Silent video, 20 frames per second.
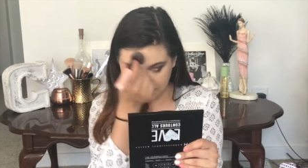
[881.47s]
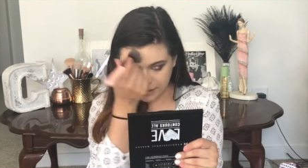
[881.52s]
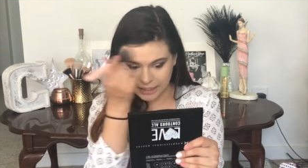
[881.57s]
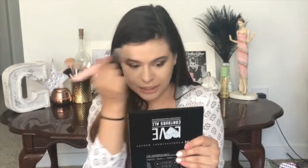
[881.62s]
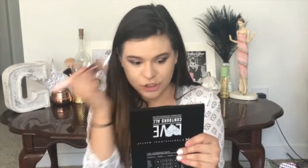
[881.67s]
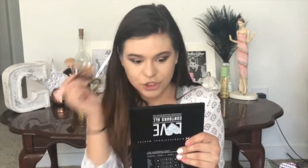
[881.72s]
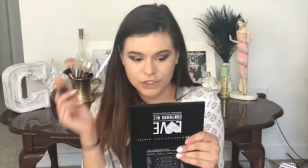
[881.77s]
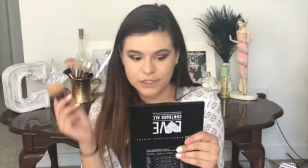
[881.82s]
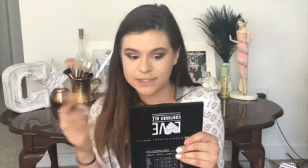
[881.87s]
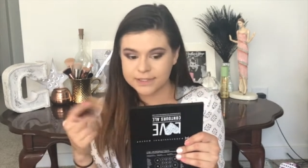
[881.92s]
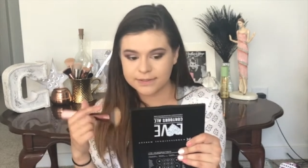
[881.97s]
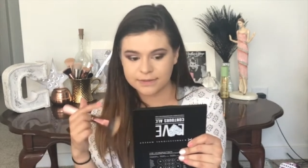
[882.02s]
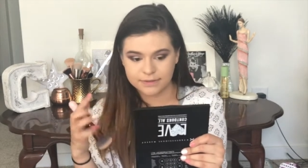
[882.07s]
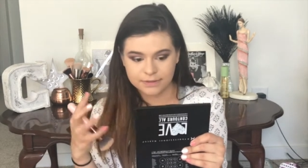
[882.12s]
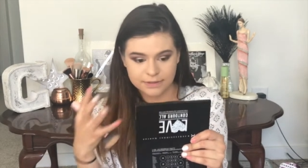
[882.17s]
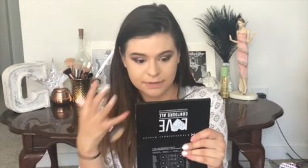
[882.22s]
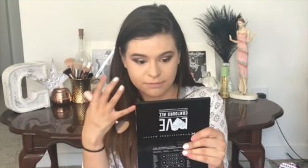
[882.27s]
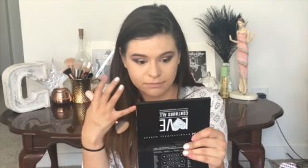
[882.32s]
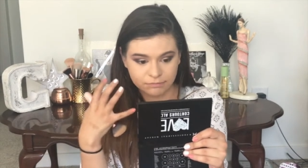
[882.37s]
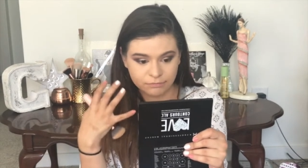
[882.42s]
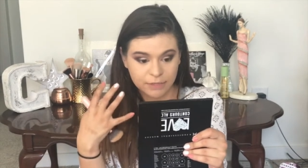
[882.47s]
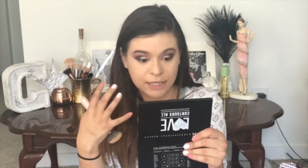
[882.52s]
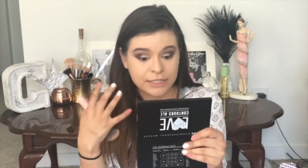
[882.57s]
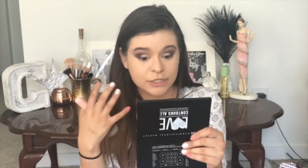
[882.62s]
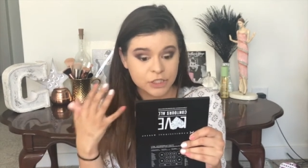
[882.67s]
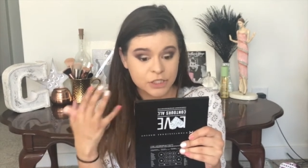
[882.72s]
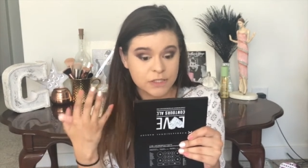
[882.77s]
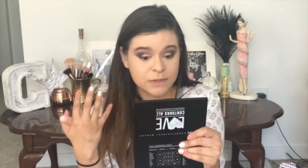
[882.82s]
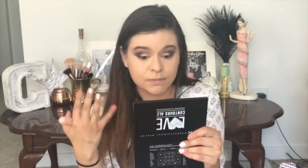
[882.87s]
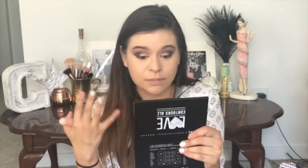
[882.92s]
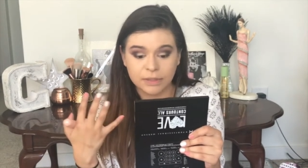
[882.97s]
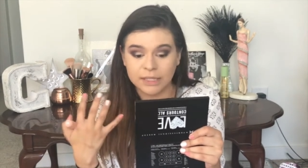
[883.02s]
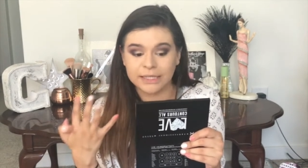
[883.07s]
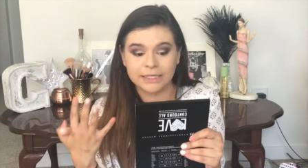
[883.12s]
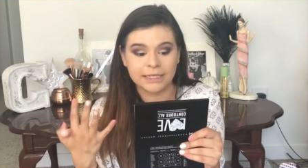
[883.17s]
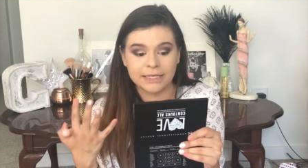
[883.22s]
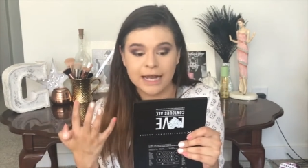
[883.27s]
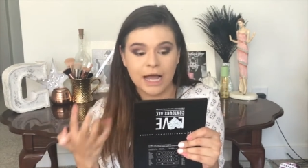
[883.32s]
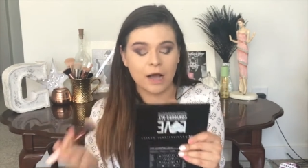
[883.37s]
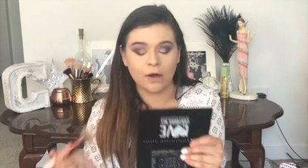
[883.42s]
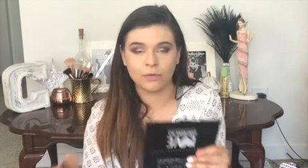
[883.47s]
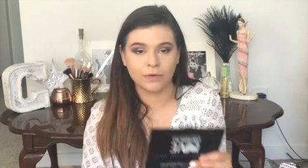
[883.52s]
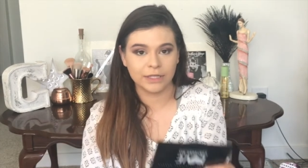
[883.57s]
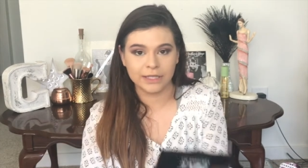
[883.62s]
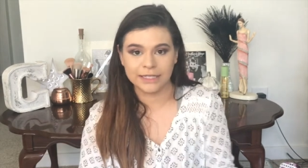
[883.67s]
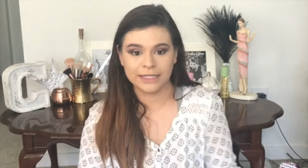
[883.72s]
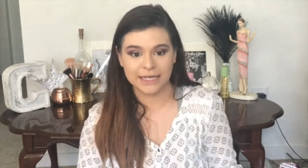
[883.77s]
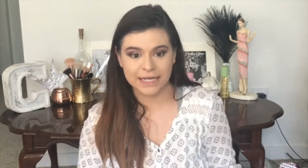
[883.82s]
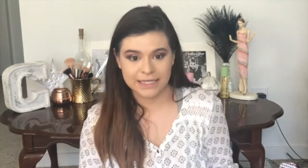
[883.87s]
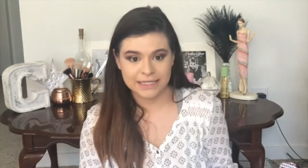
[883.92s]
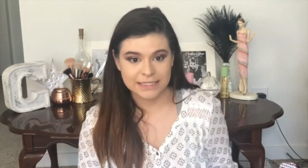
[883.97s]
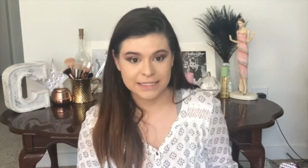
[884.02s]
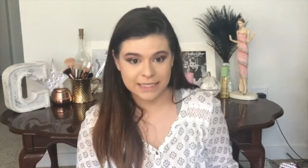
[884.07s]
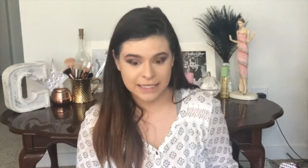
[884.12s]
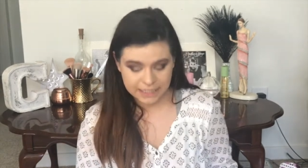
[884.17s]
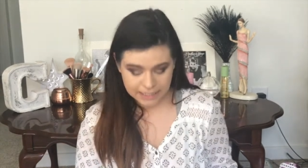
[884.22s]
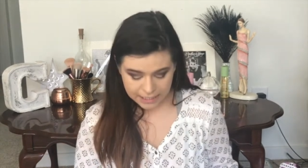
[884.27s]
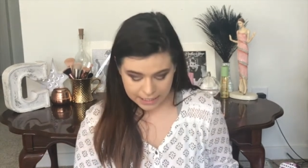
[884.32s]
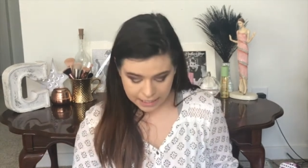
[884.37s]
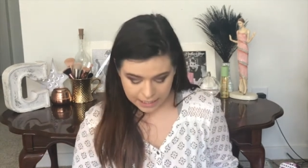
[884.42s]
It just, it just blended out really nicely.